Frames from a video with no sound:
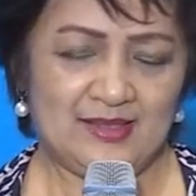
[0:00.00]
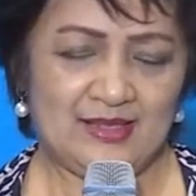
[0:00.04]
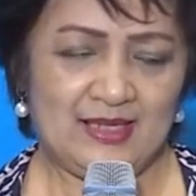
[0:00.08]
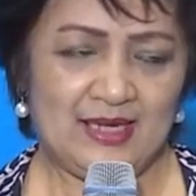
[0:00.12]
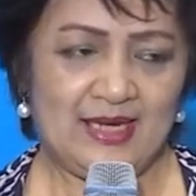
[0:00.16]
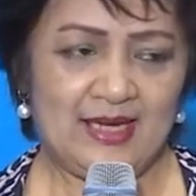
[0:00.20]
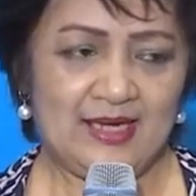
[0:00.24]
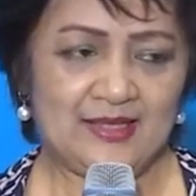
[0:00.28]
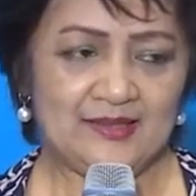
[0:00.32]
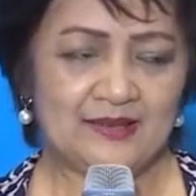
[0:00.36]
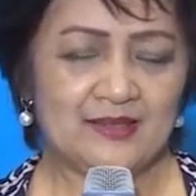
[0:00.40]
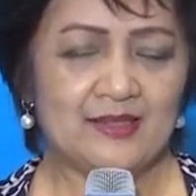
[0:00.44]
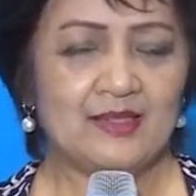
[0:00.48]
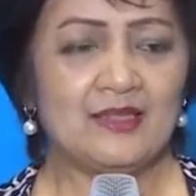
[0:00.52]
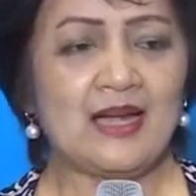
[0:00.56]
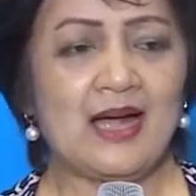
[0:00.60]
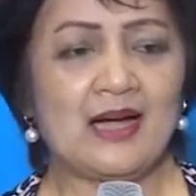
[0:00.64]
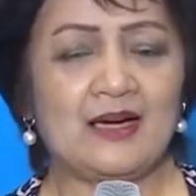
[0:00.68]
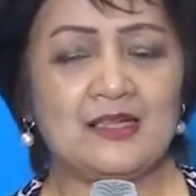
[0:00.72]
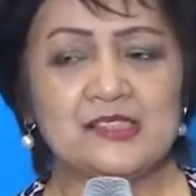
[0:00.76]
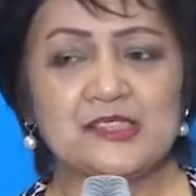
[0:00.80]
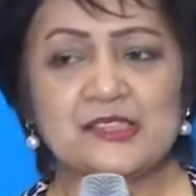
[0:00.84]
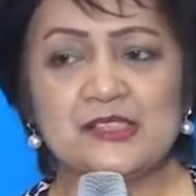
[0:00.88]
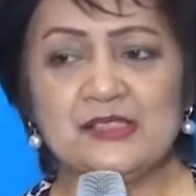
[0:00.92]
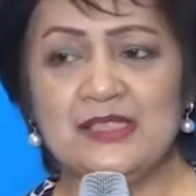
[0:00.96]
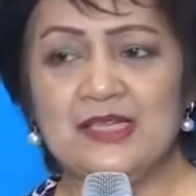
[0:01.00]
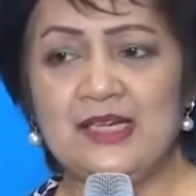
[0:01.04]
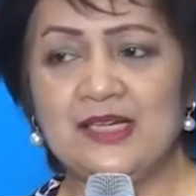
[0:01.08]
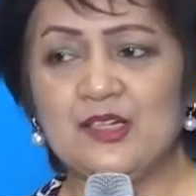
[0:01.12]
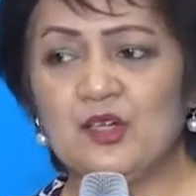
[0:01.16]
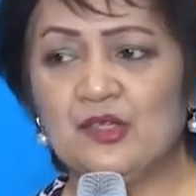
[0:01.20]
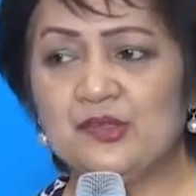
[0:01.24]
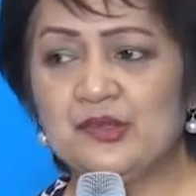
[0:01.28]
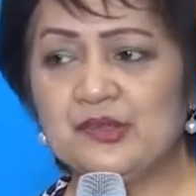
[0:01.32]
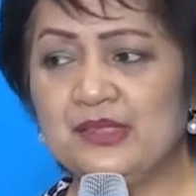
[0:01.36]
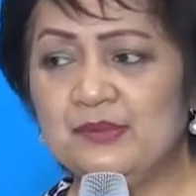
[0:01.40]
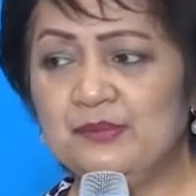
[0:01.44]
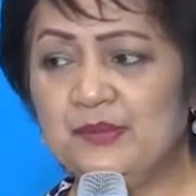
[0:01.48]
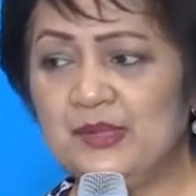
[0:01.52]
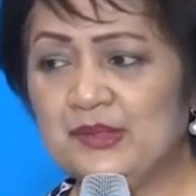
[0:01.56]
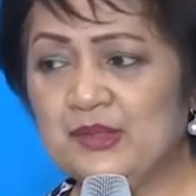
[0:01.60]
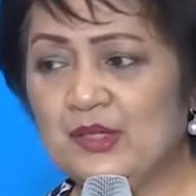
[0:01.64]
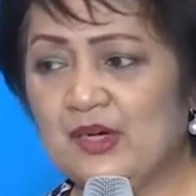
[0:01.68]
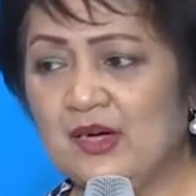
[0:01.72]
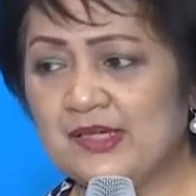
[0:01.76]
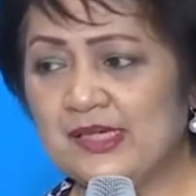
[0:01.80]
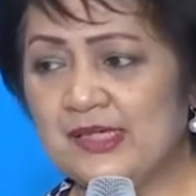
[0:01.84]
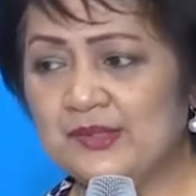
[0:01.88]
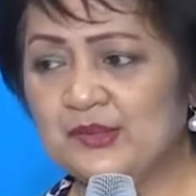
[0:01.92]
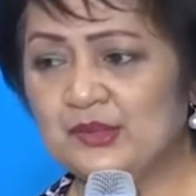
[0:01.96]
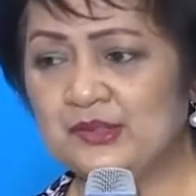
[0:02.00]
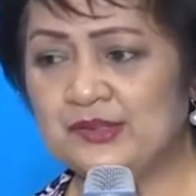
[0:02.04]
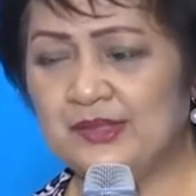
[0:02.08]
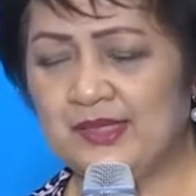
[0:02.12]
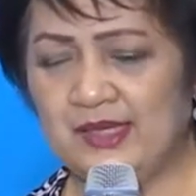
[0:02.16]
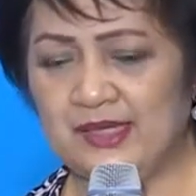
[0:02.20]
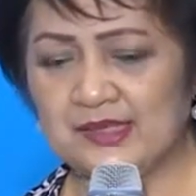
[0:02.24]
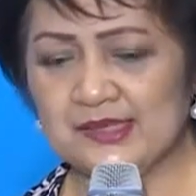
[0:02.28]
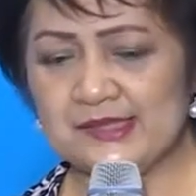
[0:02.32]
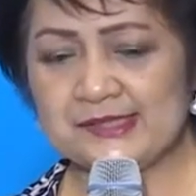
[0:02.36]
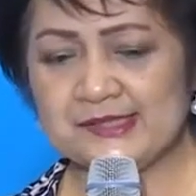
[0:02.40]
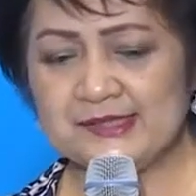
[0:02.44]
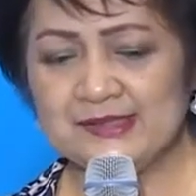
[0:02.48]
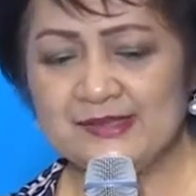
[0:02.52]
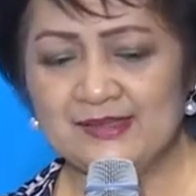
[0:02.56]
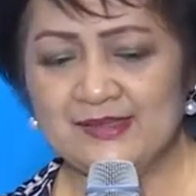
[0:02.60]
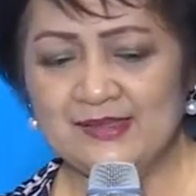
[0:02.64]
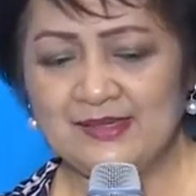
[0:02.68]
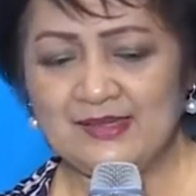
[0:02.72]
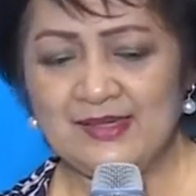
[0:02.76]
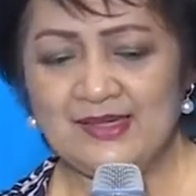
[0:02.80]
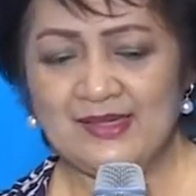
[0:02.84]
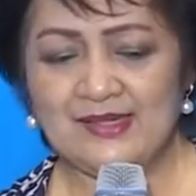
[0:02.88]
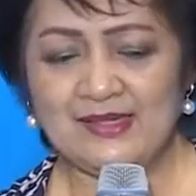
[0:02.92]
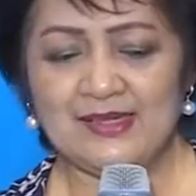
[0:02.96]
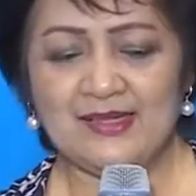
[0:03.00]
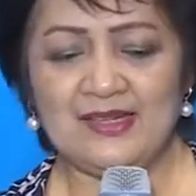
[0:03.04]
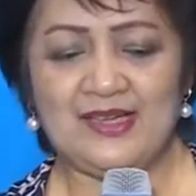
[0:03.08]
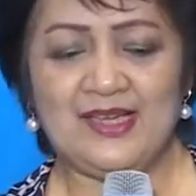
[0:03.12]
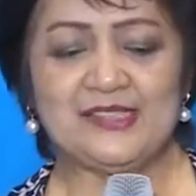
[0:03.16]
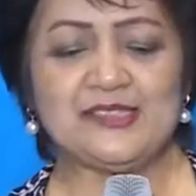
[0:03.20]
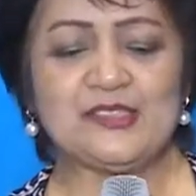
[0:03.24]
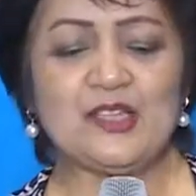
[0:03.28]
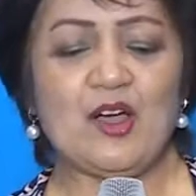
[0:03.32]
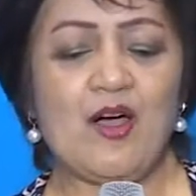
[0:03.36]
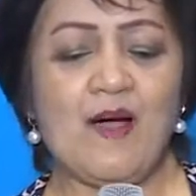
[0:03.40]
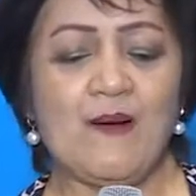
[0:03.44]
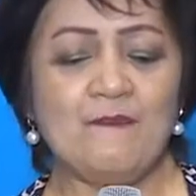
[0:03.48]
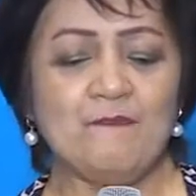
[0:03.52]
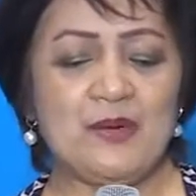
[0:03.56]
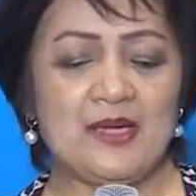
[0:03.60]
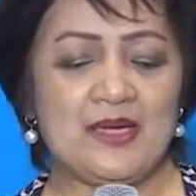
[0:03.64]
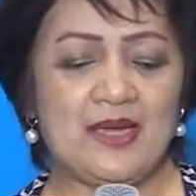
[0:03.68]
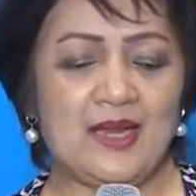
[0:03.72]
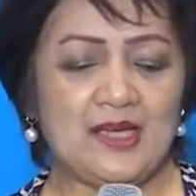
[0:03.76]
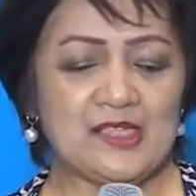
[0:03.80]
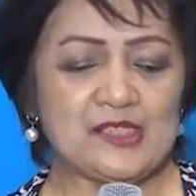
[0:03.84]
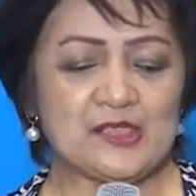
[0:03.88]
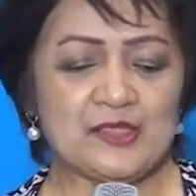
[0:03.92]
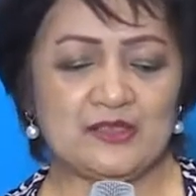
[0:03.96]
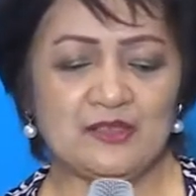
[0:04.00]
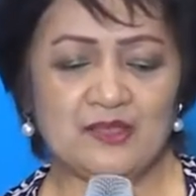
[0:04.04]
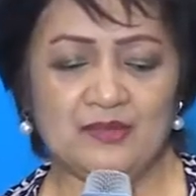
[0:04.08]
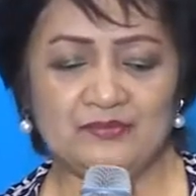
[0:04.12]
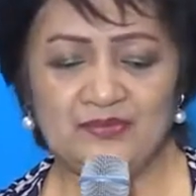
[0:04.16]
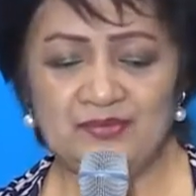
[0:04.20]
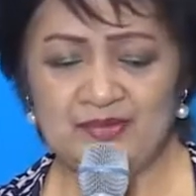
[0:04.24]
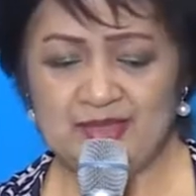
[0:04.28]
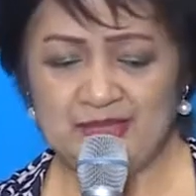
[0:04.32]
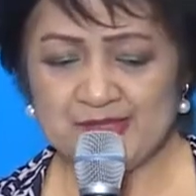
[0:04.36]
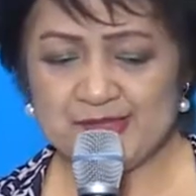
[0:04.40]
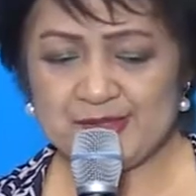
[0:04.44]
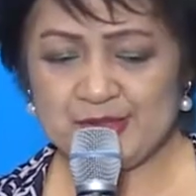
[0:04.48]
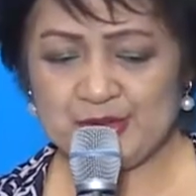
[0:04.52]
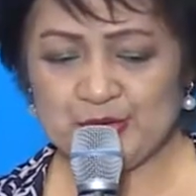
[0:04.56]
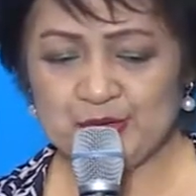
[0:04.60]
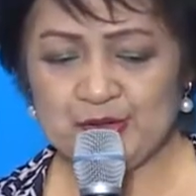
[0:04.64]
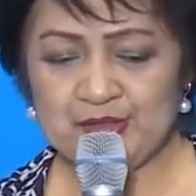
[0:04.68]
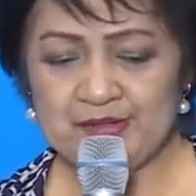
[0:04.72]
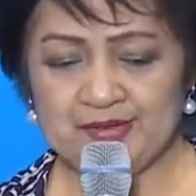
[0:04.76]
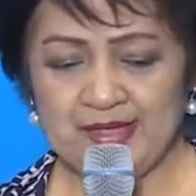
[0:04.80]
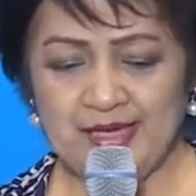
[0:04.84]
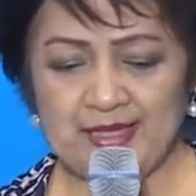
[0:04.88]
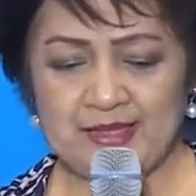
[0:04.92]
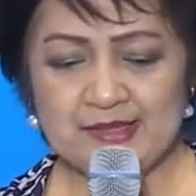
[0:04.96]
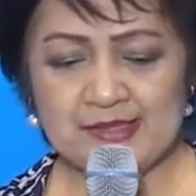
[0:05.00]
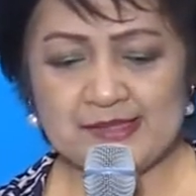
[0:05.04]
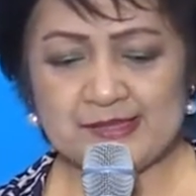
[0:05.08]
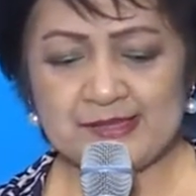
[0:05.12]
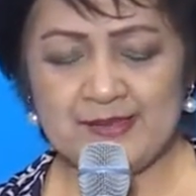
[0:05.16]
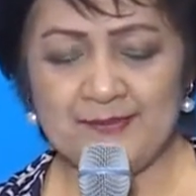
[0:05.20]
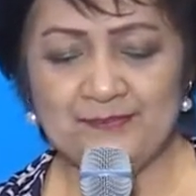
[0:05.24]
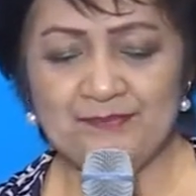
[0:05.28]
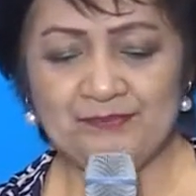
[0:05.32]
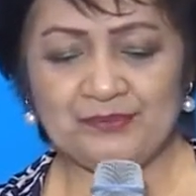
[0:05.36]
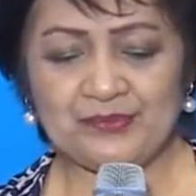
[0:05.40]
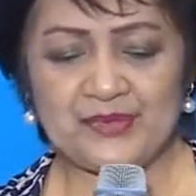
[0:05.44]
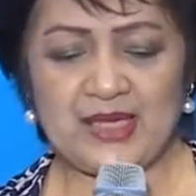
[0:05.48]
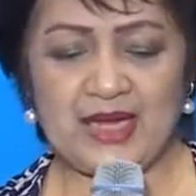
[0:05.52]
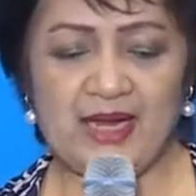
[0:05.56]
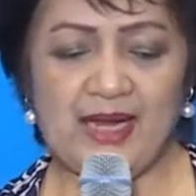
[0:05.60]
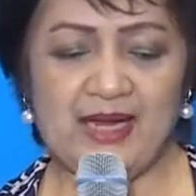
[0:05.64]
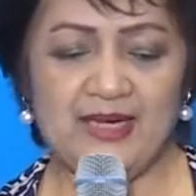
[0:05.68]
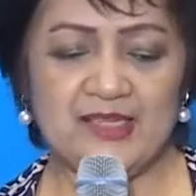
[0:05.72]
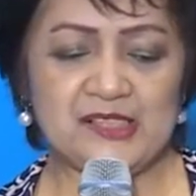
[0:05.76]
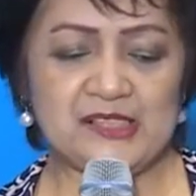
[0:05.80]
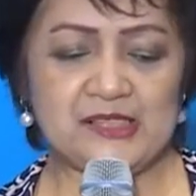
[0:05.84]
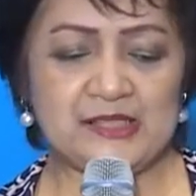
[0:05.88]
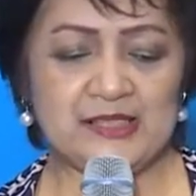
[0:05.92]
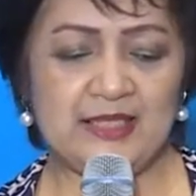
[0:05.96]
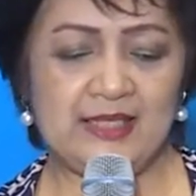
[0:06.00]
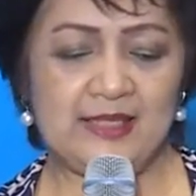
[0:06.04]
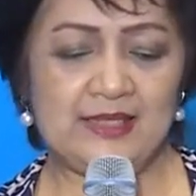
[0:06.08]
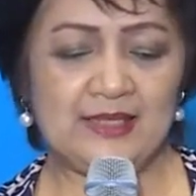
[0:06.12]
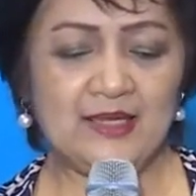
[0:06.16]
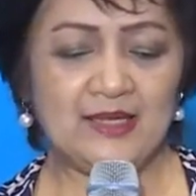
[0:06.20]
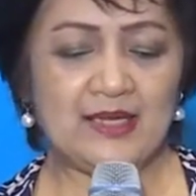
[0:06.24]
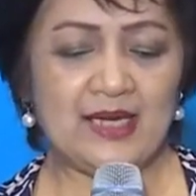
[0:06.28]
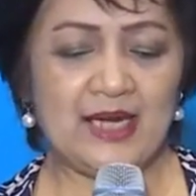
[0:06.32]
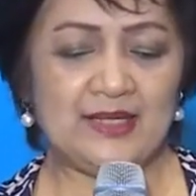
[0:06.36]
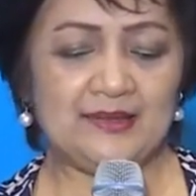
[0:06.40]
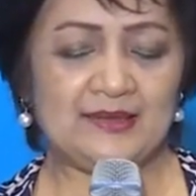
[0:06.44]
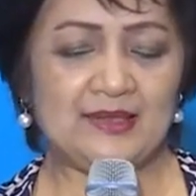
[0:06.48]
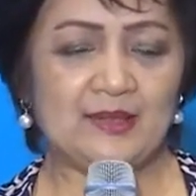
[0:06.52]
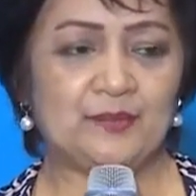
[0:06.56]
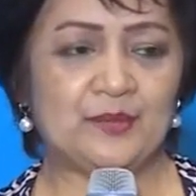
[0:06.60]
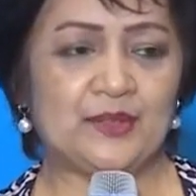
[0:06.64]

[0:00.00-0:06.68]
And largely contributory to this is the combination of these two things, the aging and the